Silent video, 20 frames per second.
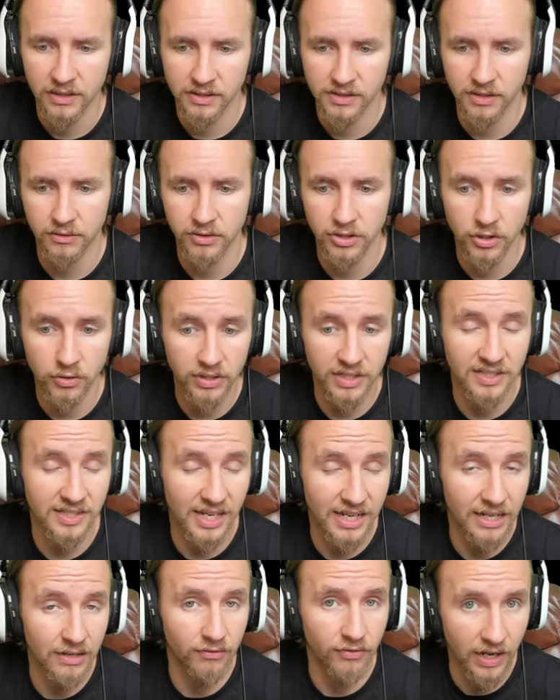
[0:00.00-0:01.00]
So you can
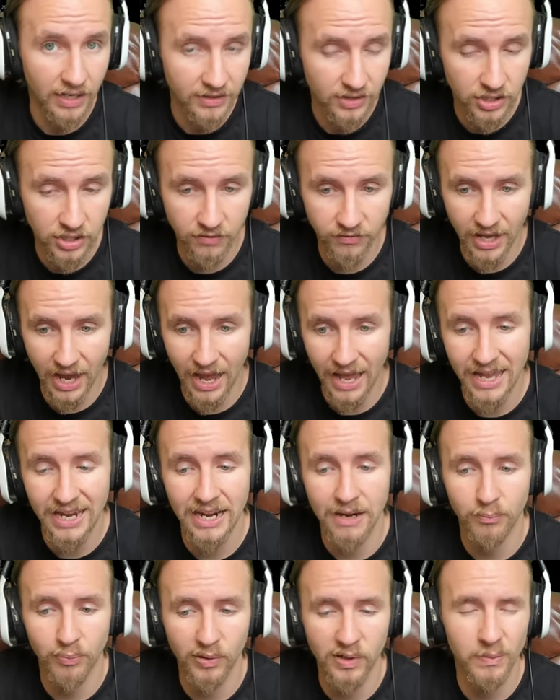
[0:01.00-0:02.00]
take advantage of that
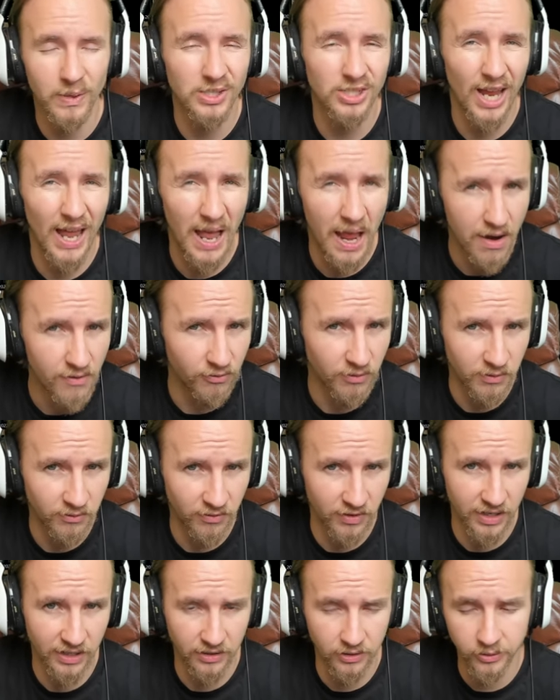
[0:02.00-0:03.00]
in pretty much every
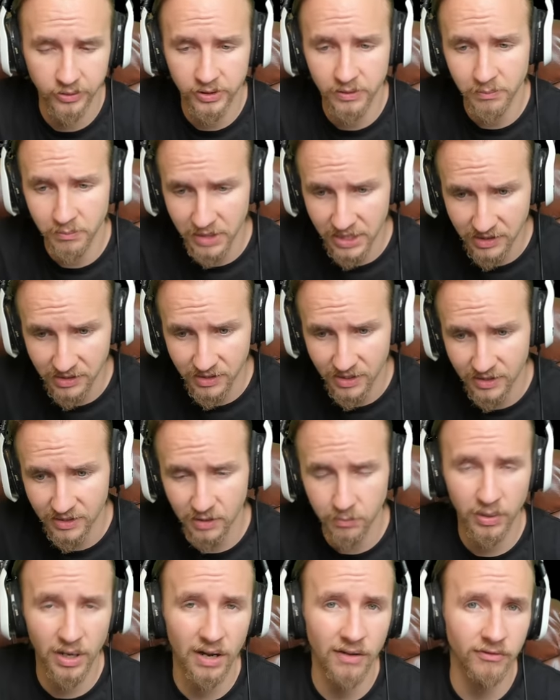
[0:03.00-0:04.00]
vehicle that meets this
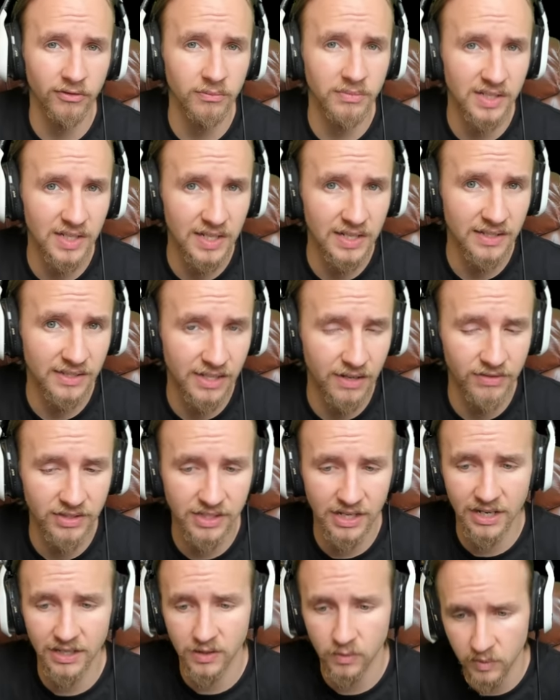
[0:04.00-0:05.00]
apart from tier 7
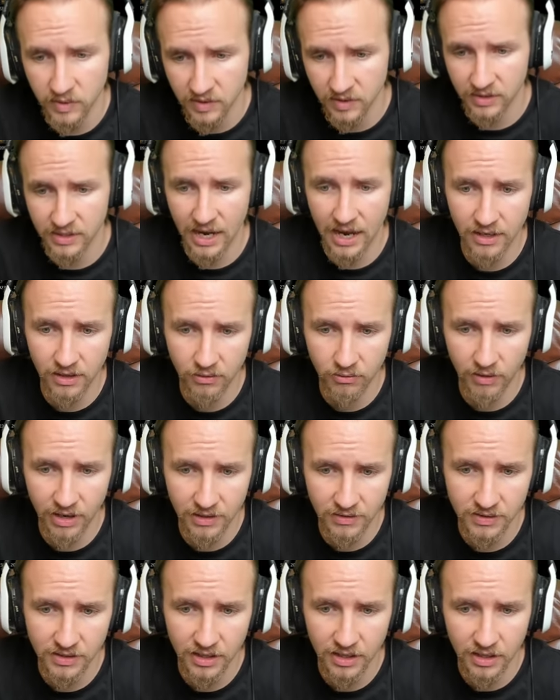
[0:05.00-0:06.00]
tanks with standard
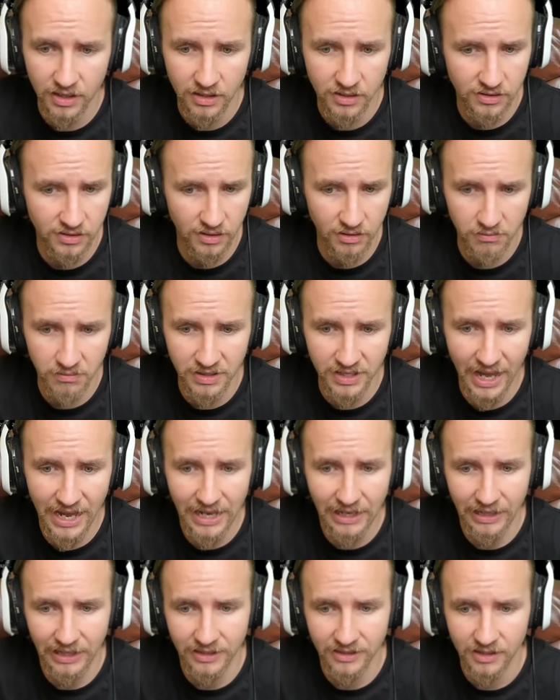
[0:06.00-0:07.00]
rounds, so
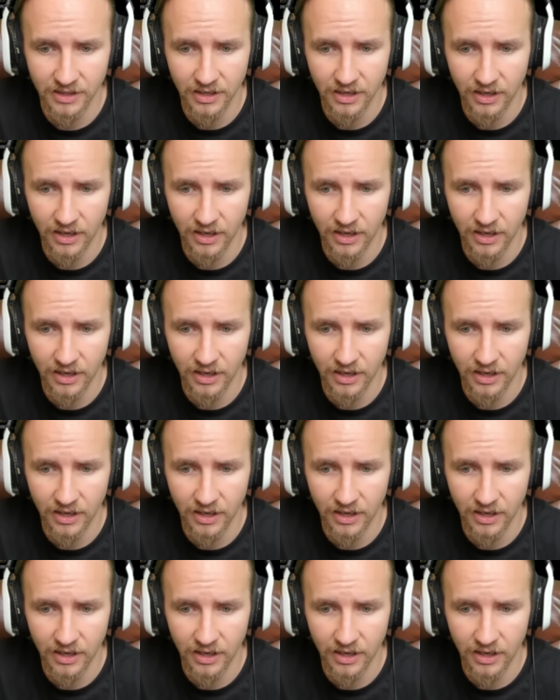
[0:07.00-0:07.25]
nail it.